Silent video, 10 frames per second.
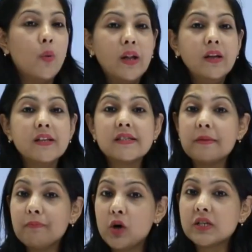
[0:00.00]
Well, it's
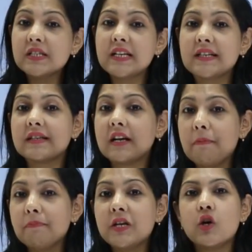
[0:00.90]
important as a
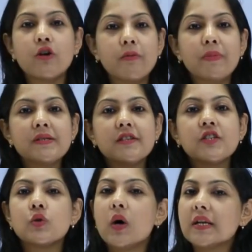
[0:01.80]
company or a
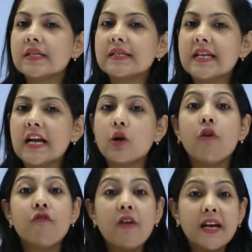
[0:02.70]
business to understand
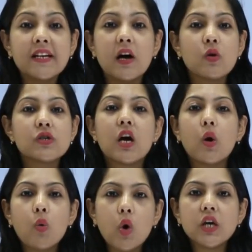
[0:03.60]
or find out
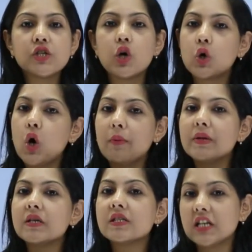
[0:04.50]
what your
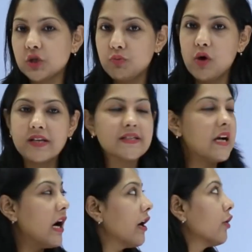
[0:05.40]
common touch points
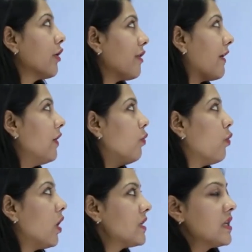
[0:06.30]
are, or rather
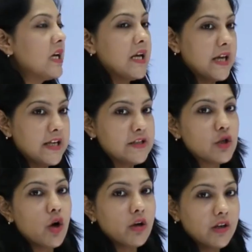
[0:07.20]
what is
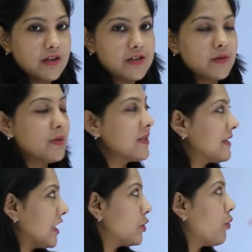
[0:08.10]
your customer's
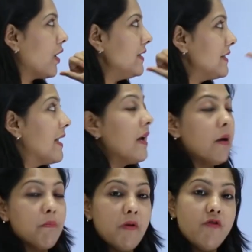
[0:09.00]
touch points
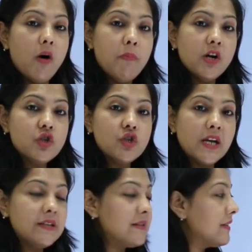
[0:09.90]
before
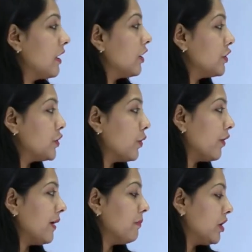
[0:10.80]
purchase, during